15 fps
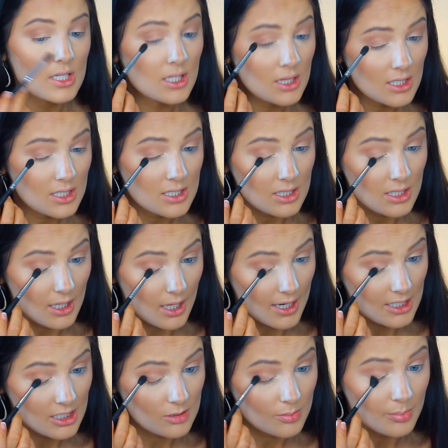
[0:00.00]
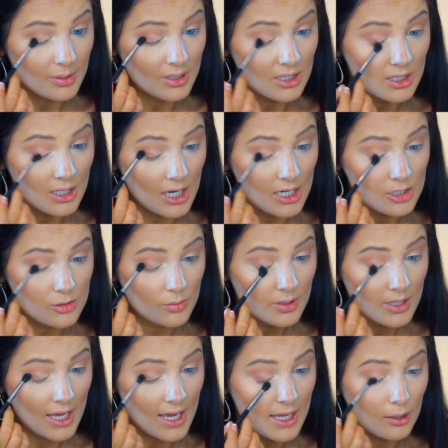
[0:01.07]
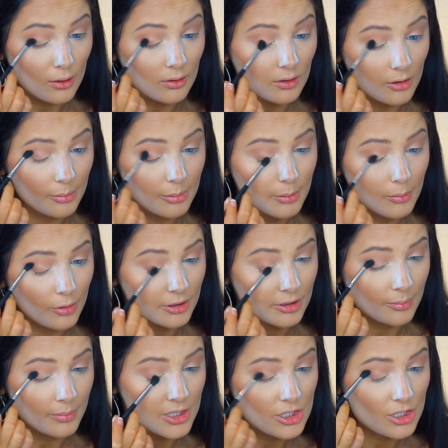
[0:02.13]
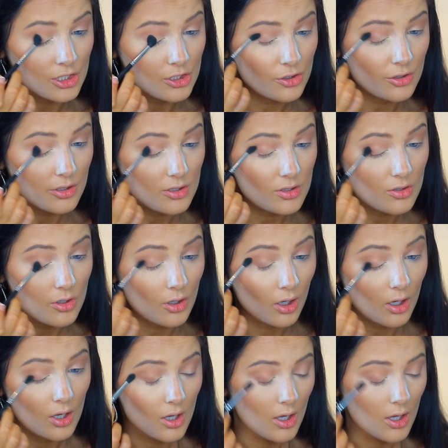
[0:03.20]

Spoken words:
in the slightest bit. I just want to add a little bit more dimension to this look,